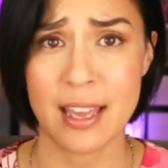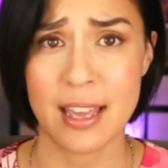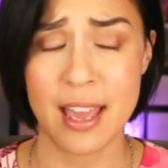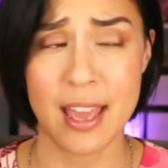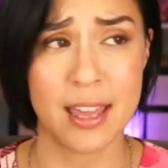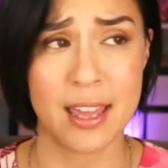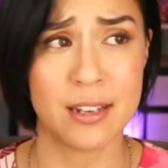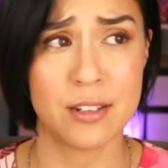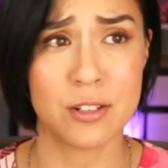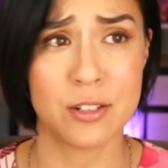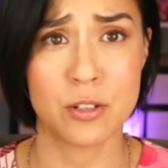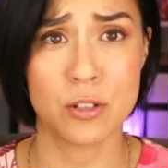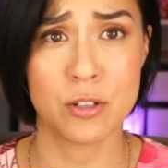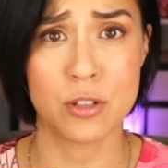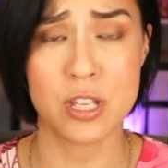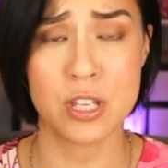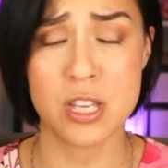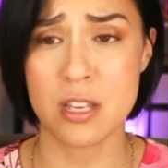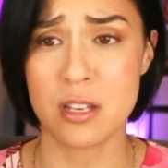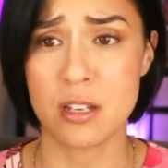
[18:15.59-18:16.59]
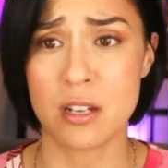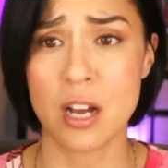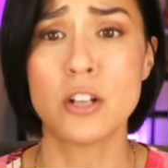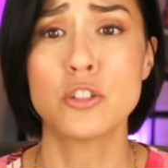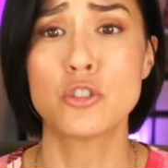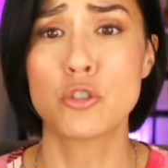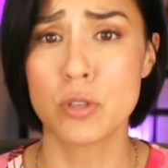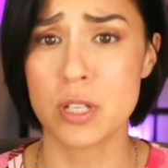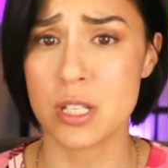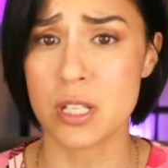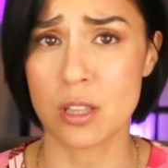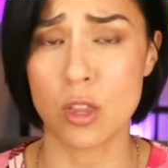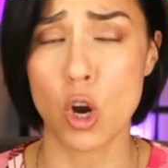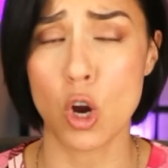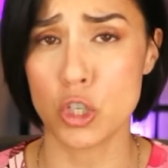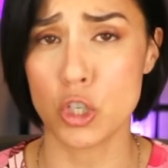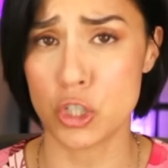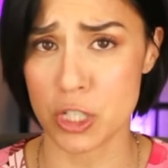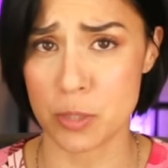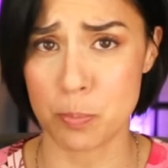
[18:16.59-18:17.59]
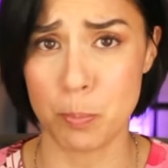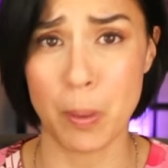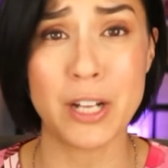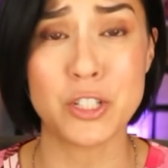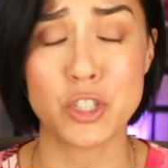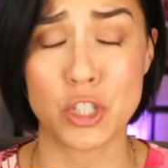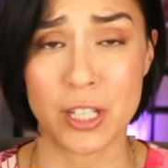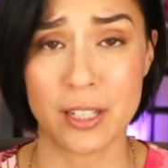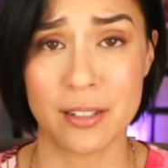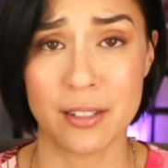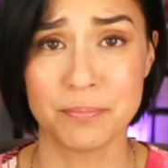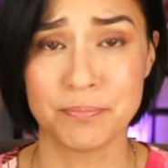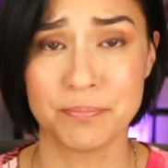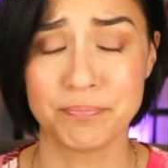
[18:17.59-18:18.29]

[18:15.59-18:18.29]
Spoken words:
and the country's largest budget,